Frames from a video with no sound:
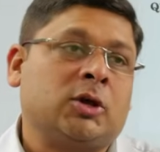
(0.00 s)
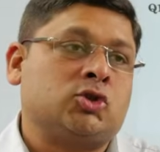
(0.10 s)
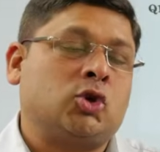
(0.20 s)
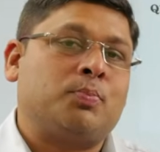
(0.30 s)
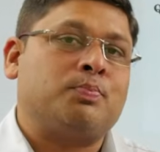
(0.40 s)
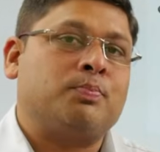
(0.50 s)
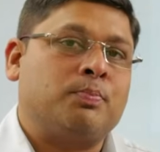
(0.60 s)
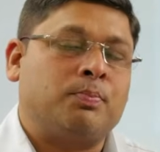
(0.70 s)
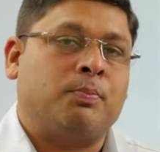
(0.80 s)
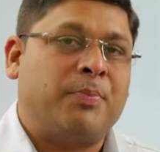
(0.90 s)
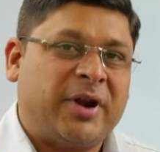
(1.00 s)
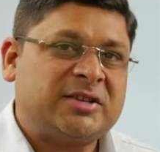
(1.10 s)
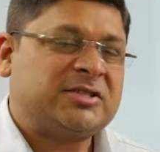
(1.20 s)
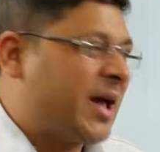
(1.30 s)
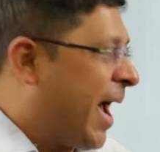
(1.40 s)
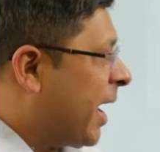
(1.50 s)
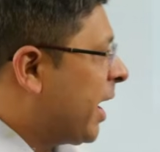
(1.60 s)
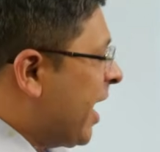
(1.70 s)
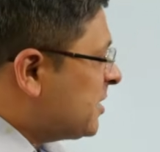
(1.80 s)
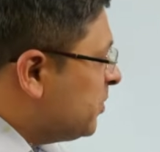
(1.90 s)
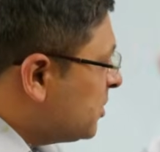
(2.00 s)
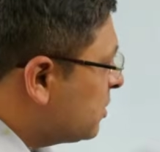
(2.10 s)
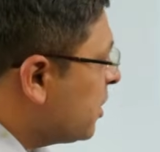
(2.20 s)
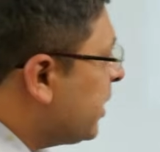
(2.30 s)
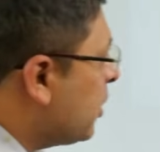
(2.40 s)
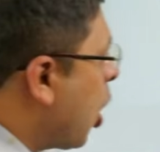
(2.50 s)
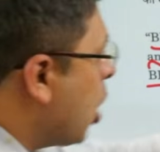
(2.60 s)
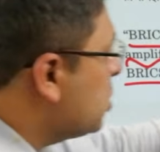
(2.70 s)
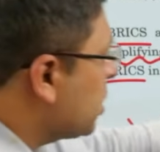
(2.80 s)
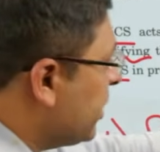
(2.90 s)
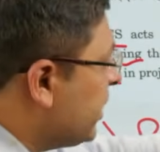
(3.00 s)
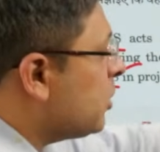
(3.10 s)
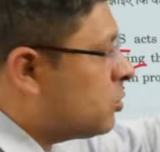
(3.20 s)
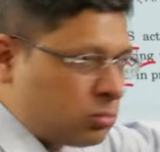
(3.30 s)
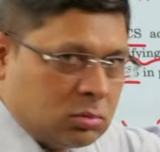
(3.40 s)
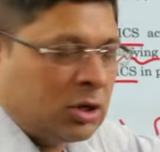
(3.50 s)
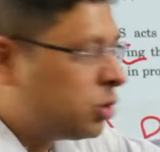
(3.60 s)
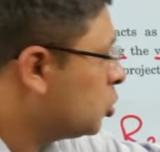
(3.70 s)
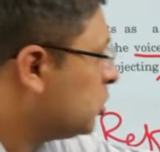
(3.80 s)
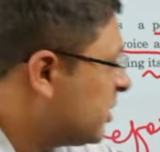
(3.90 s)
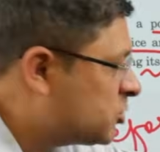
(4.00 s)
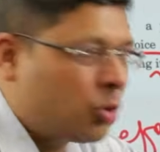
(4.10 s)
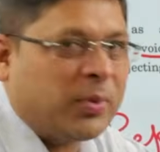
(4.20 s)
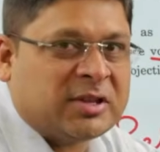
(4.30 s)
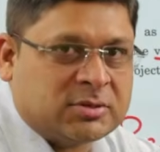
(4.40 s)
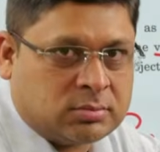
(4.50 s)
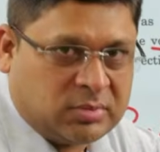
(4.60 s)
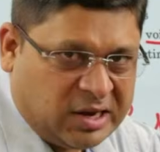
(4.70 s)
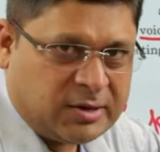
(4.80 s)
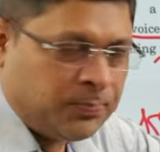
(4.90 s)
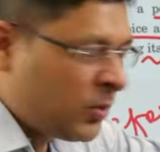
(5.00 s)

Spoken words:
So BRICS has been creating alternative to these groupings, right?